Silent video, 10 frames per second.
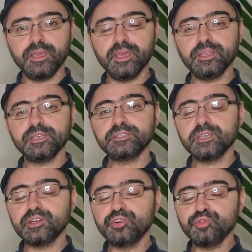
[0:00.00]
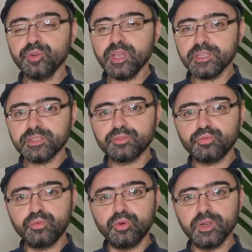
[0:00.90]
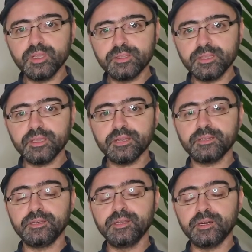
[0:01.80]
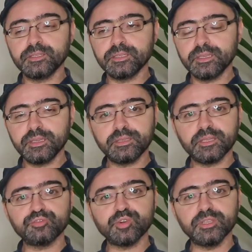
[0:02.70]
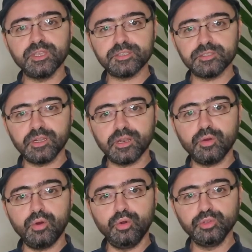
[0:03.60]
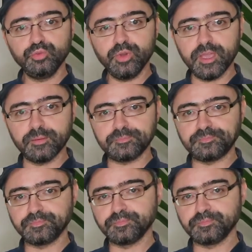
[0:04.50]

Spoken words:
it is the great quality done in a traditional old way.